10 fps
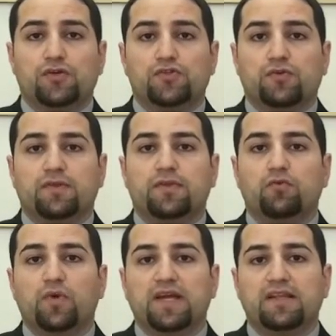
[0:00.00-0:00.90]
So the
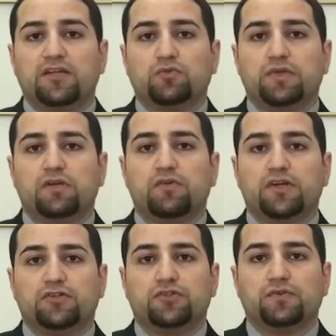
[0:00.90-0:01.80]
way that we look
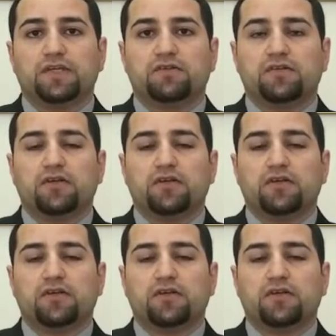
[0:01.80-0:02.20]
into it,